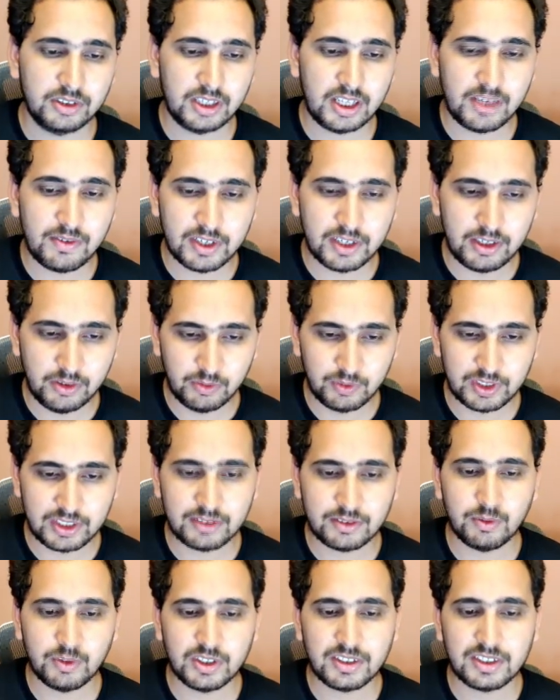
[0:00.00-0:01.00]
T1
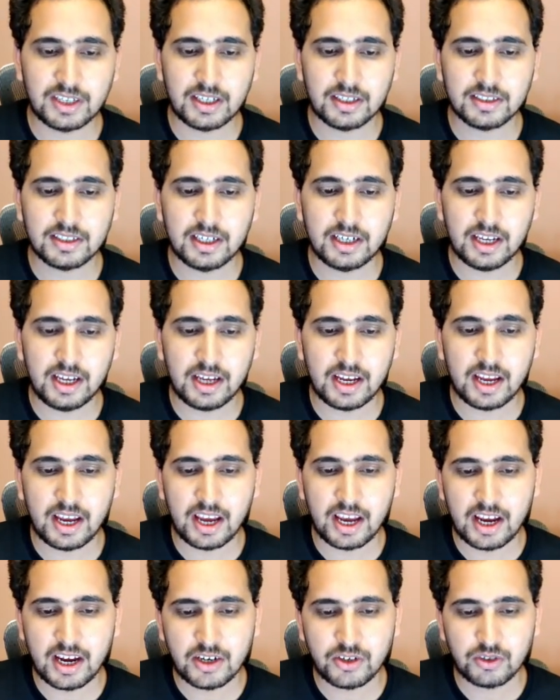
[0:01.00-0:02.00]
which says that, hey,
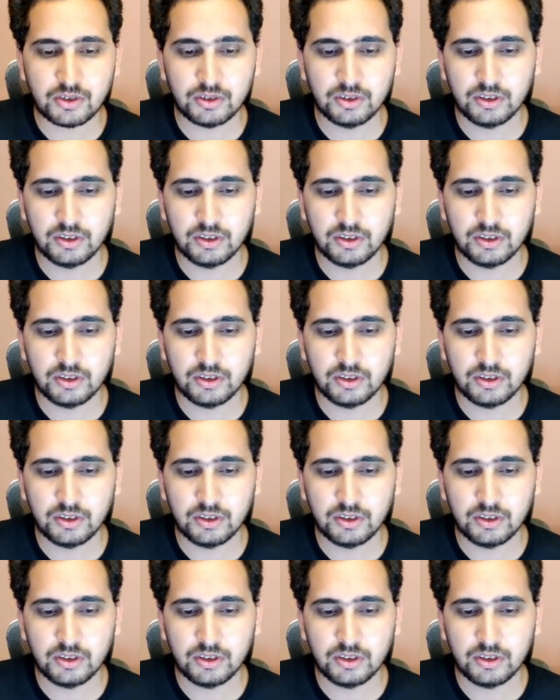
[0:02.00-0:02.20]
we